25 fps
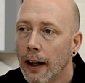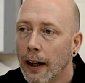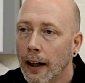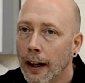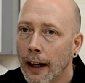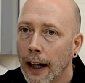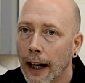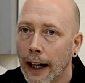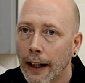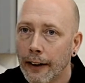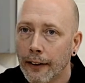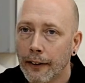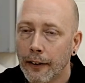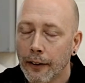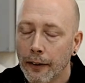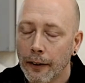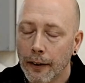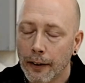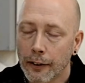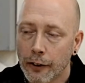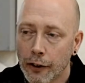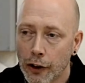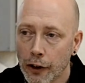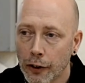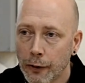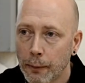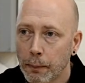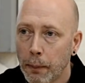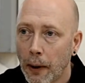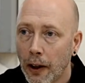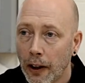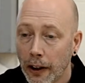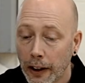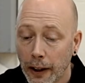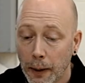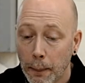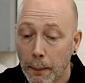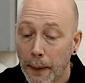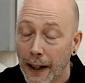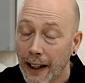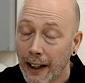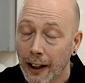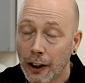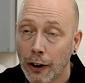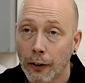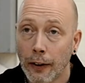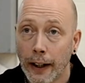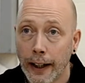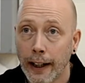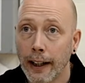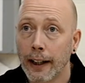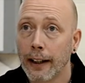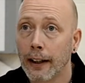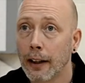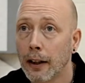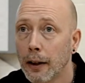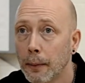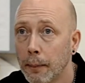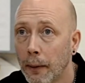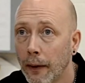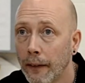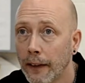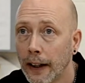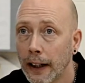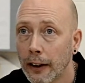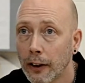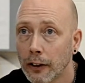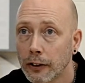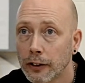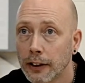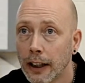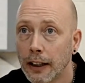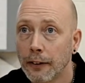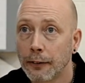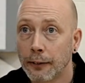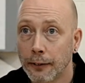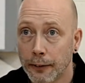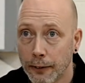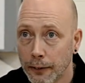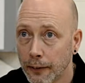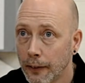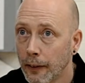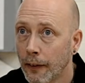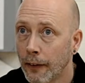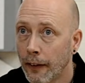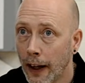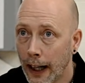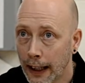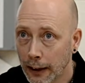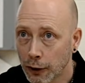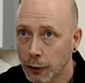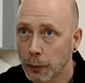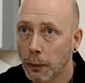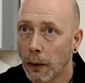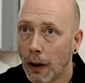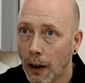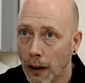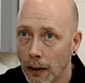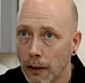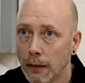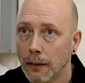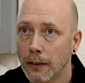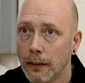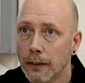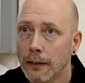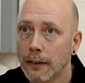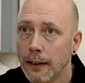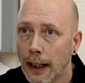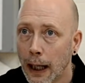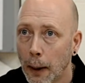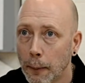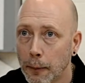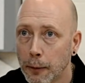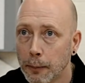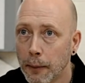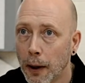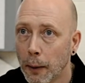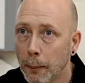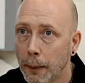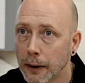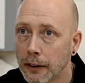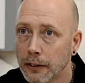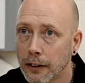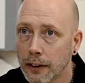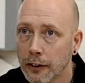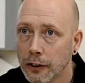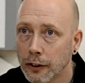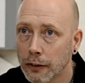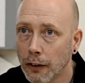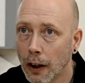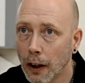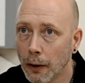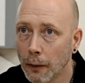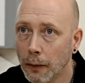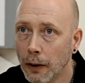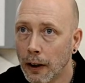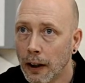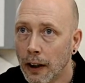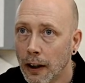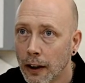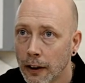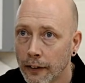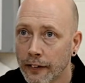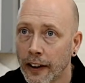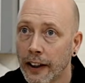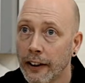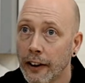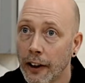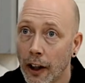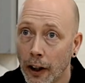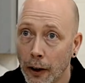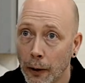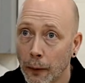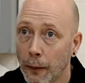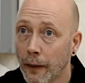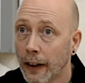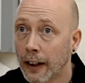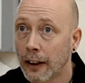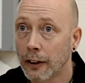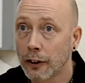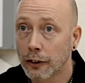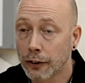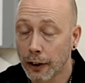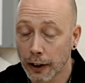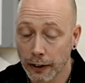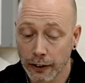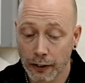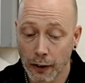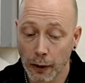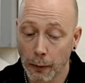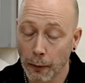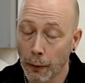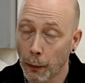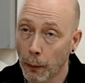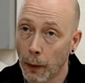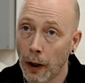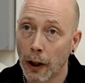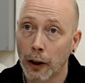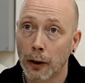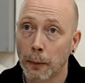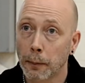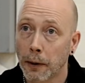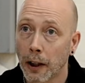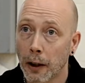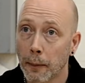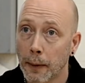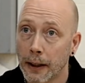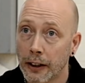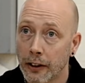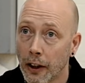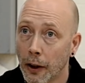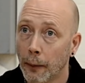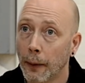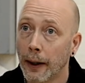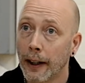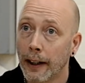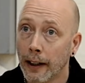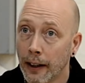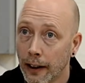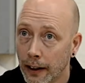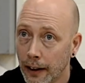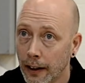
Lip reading: And just by being accredited by the NICF, that's what helps my business grow. They know they can trust that the work we're going to be doing